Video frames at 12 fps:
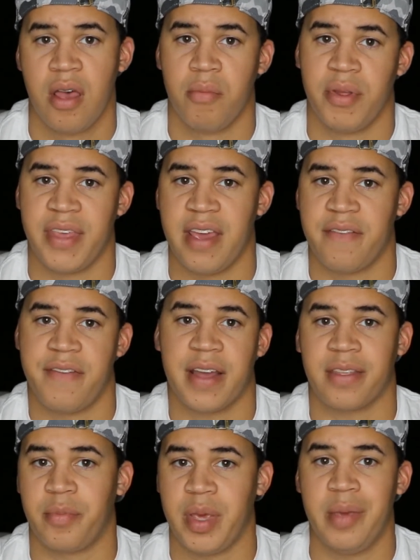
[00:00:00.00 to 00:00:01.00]
but they affect
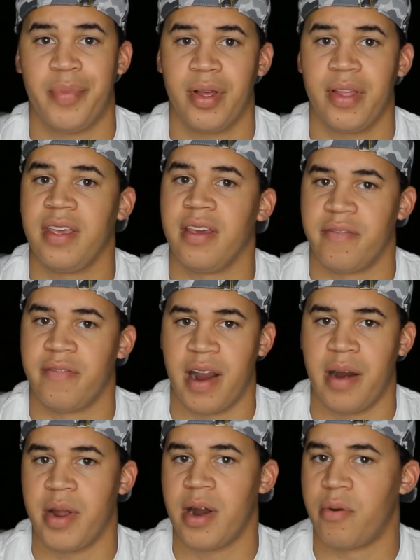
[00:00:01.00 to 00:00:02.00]
the people and the
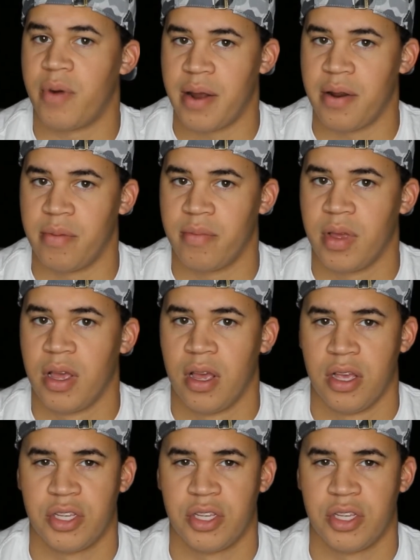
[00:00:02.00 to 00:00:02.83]
environment around them.